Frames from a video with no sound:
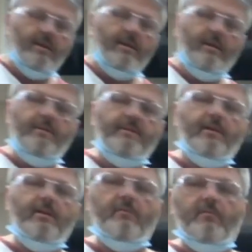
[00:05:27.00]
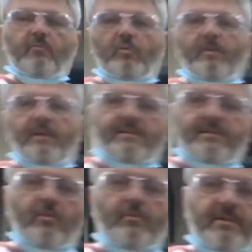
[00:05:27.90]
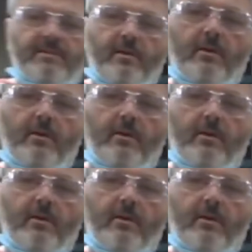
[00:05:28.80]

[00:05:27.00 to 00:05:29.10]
Let me tell you a little bit more about this coping saw.